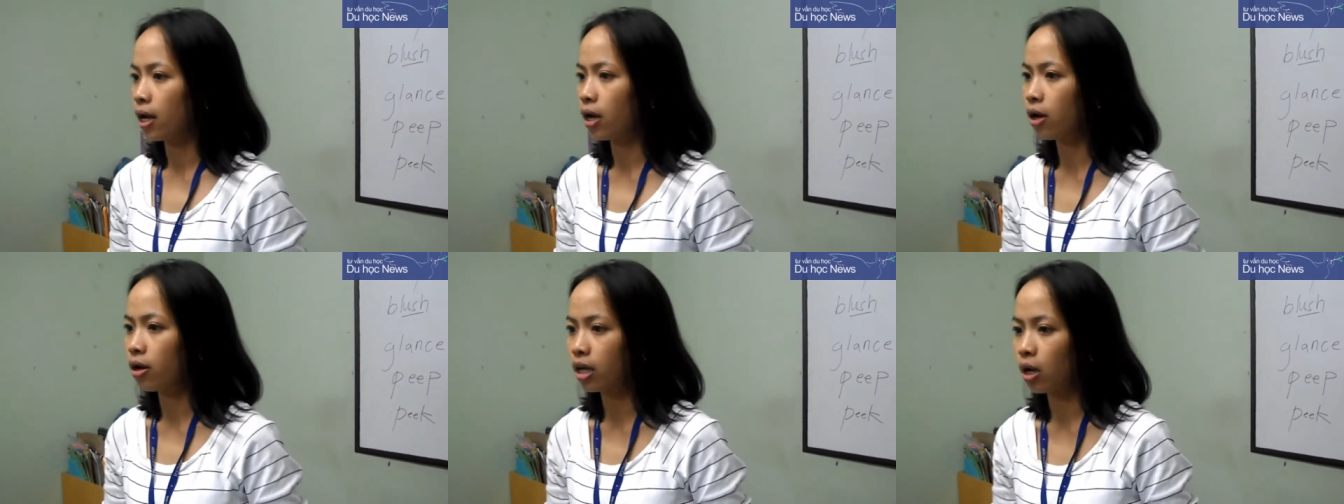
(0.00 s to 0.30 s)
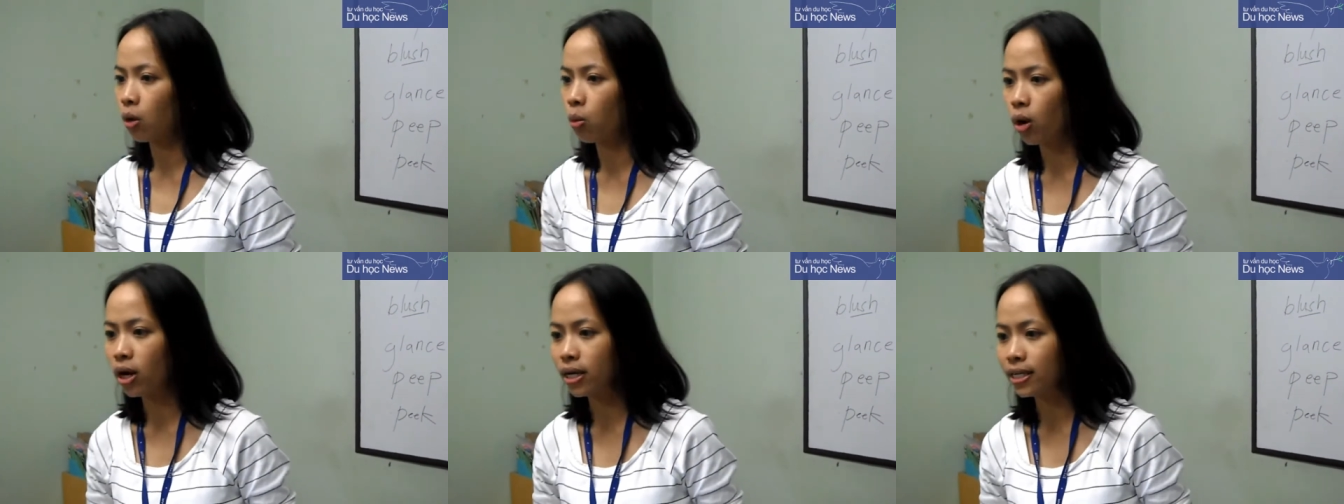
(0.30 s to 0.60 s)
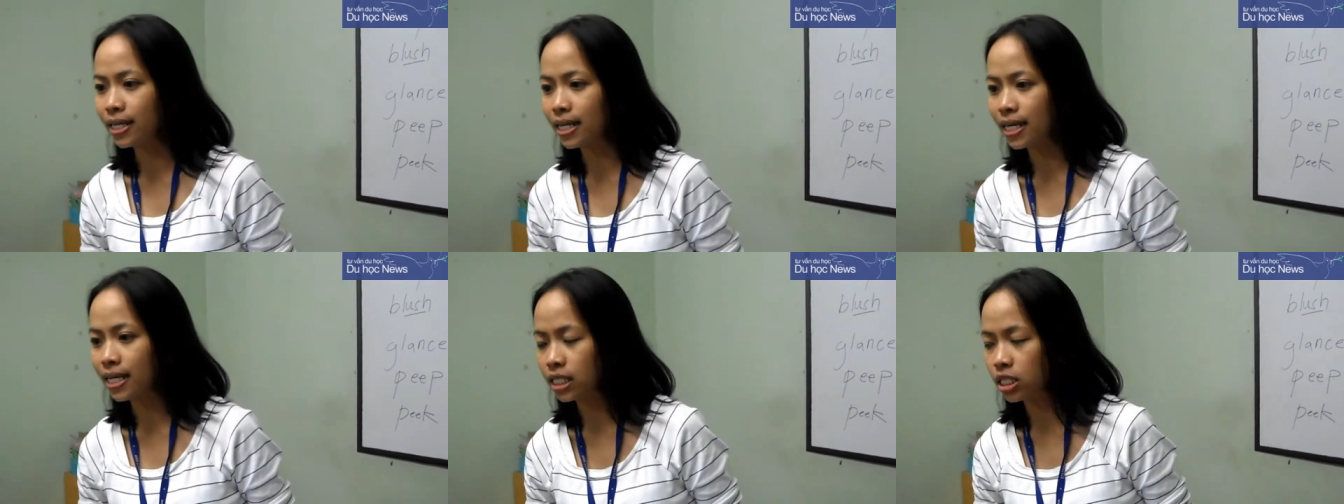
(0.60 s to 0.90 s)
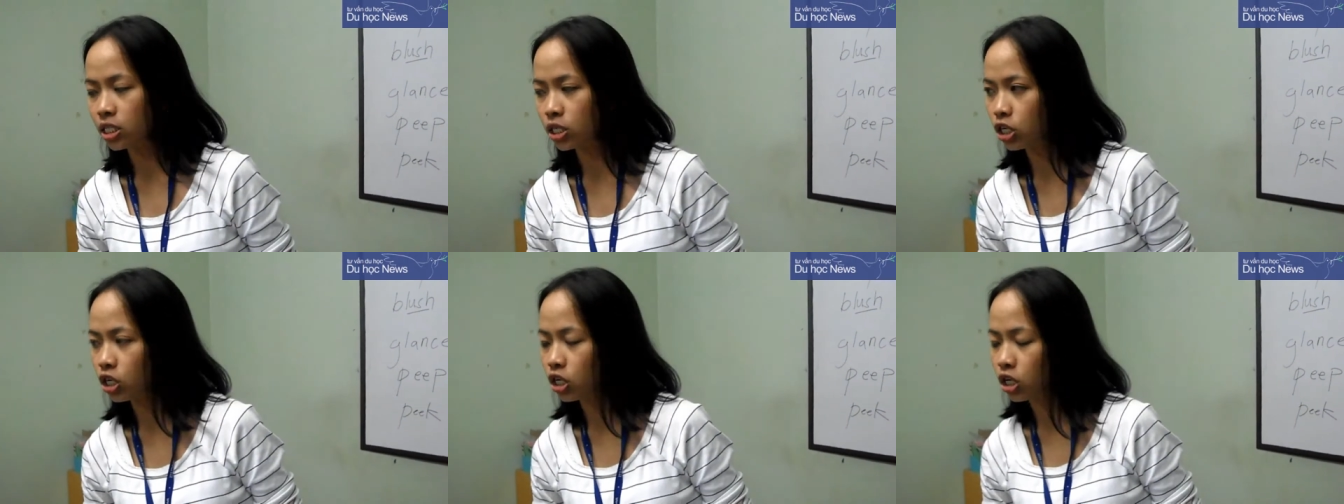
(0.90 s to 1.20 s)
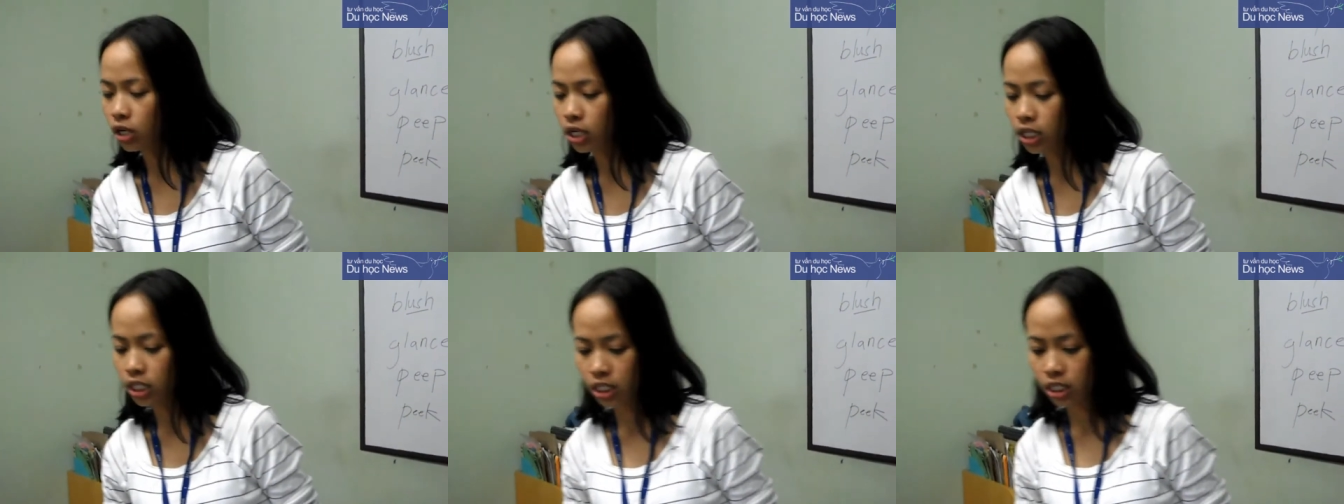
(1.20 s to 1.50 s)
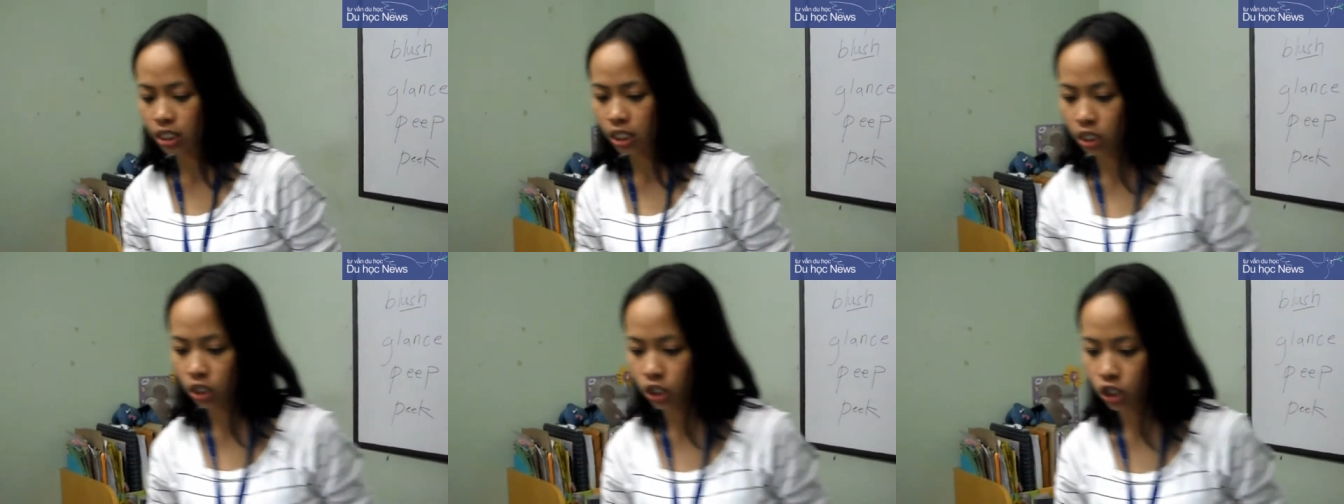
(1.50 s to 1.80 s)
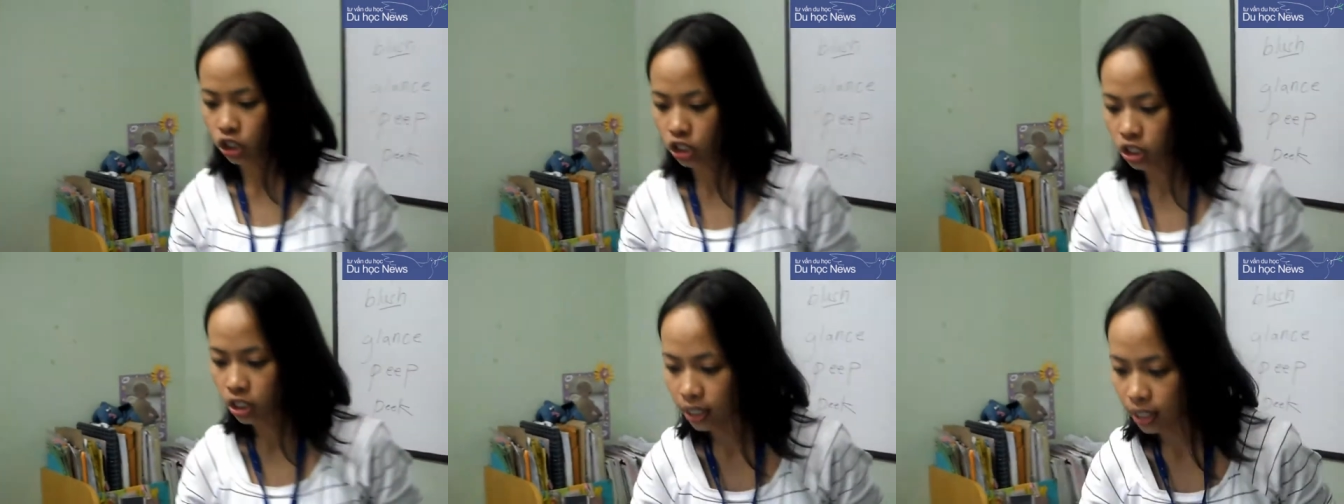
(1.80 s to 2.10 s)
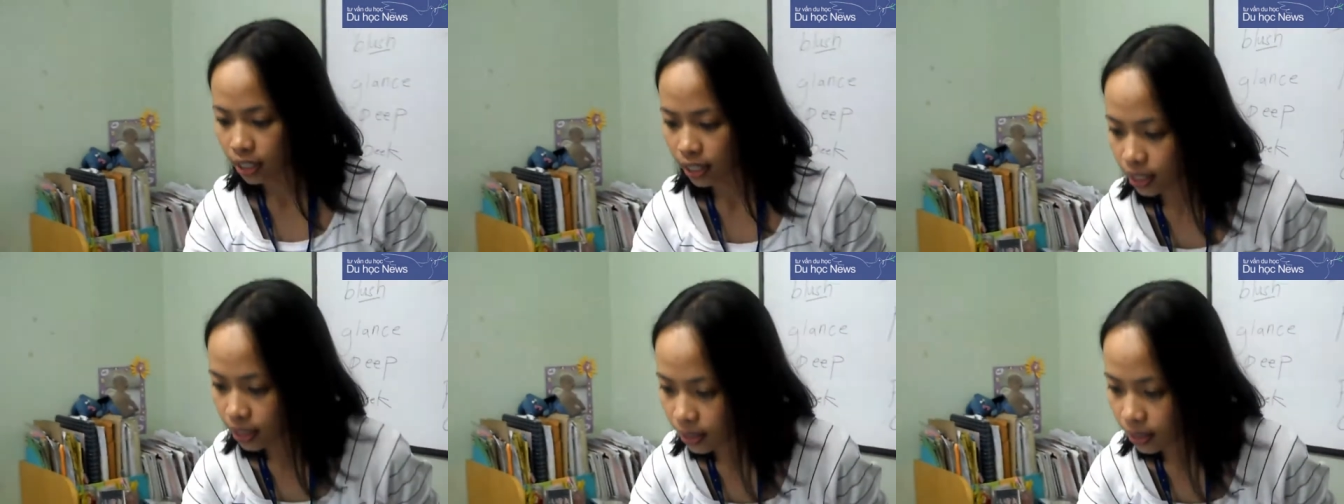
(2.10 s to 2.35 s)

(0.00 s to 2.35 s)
Okay, what is their current solution?